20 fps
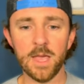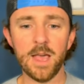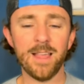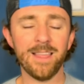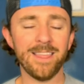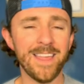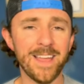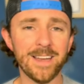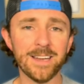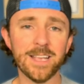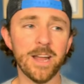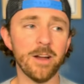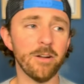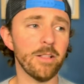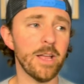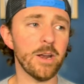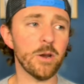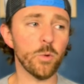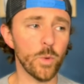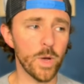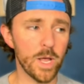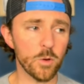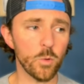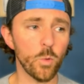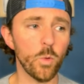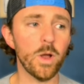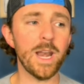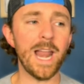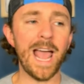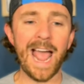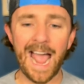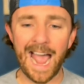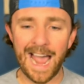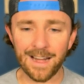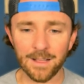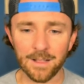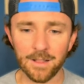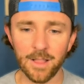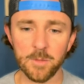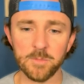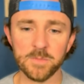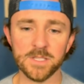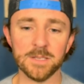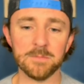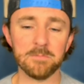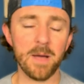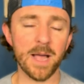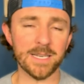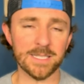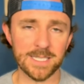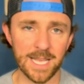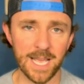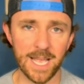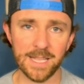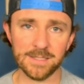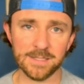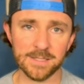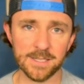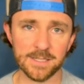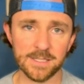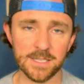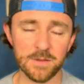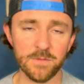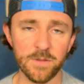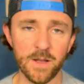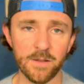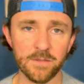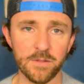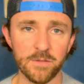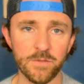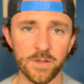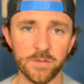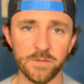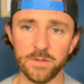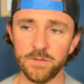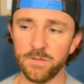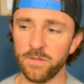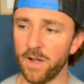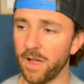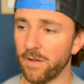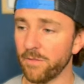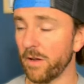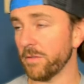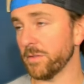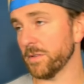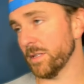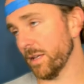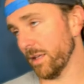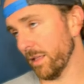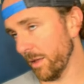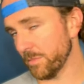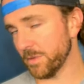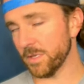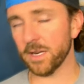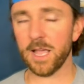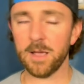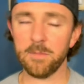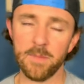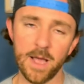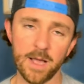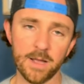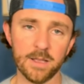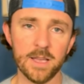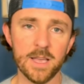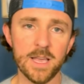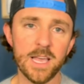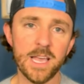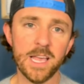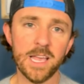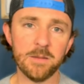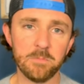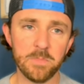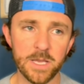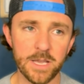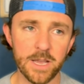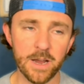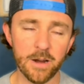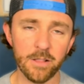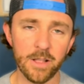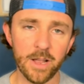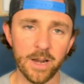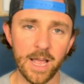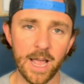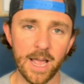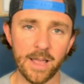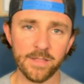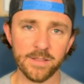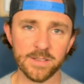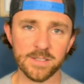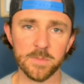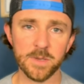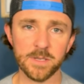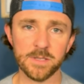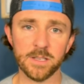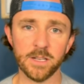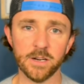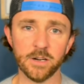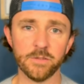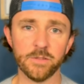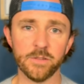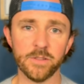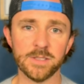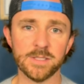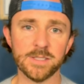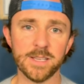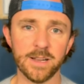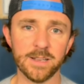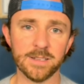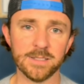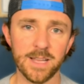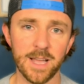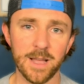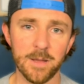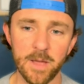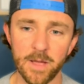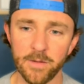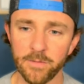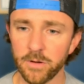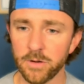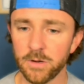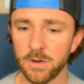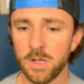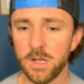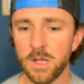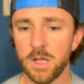Then Carolina went and won at Clemson by 10, 65-55. Obviously, Clemson came back and beat Carolina at the Smith Center for the second time ever.